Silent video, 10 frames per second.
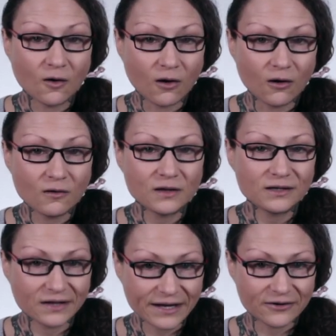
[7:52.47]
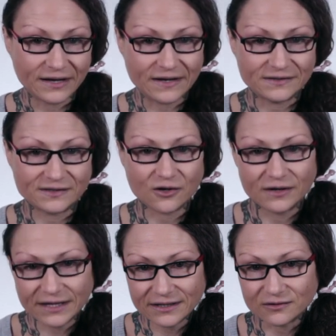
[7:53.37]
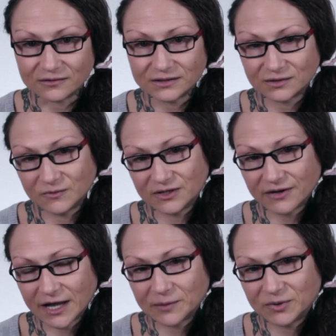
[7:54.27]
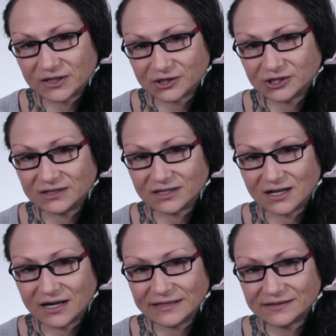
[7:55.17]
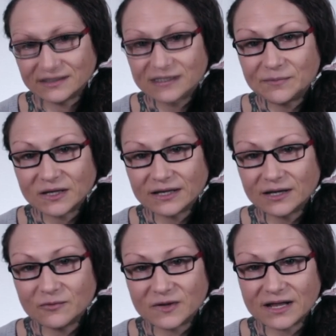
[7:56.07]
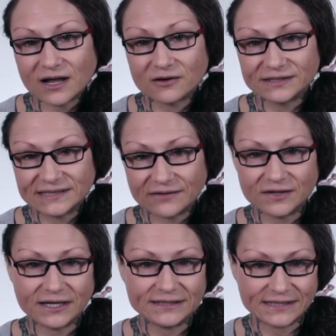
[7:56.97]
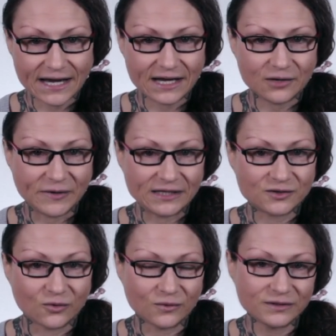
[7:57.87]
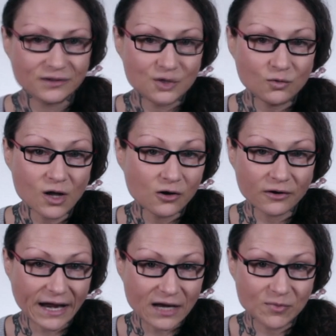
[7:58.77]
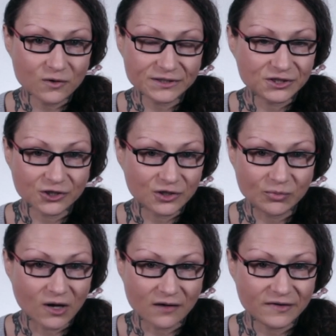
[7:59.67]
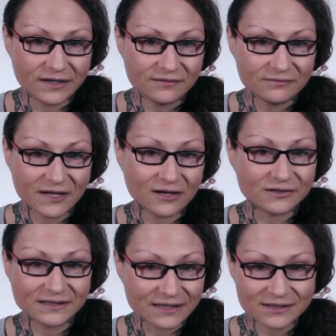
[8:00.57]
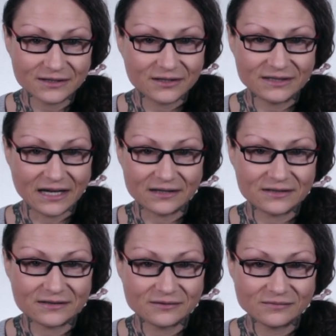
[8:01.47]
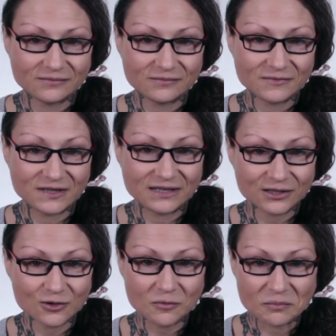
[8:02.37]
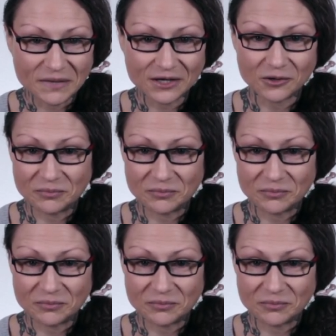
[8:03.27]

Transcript: all layer hens are killed when their egg production declines, typically when they are 70 to 80 weeks old. No longer able to turn a profit, they are sent to their deaths, still mere